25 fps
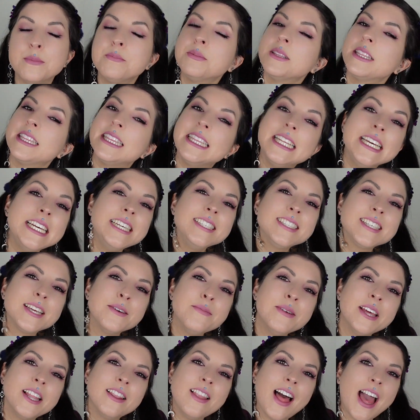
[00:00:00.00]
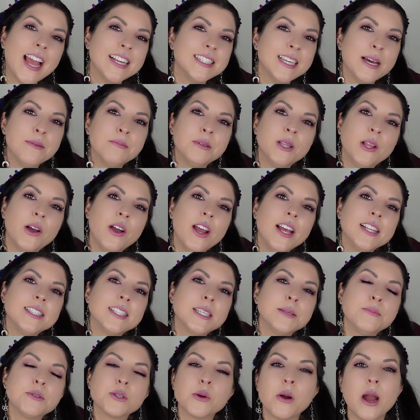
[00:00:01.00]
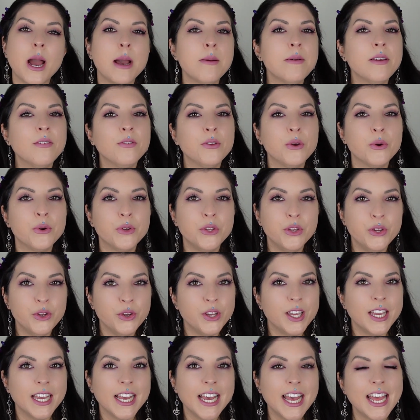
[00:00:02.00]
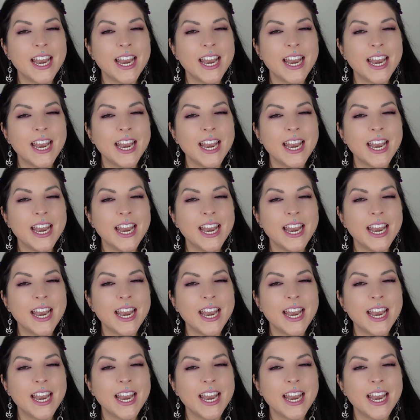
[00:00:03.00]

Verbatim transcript: please give me a like down below and subscribe if you're new here,